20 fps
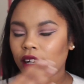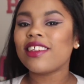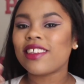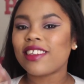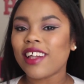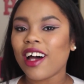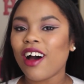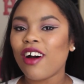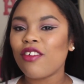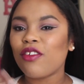
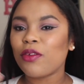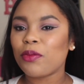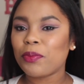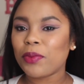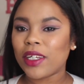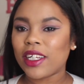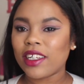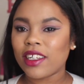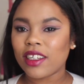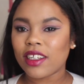
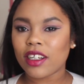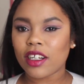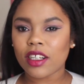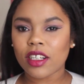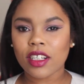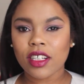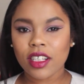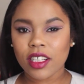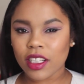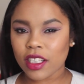soft pink
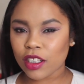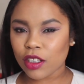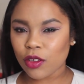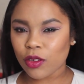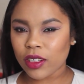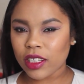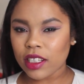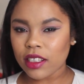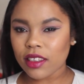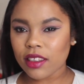cut
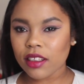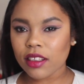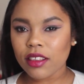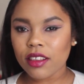crease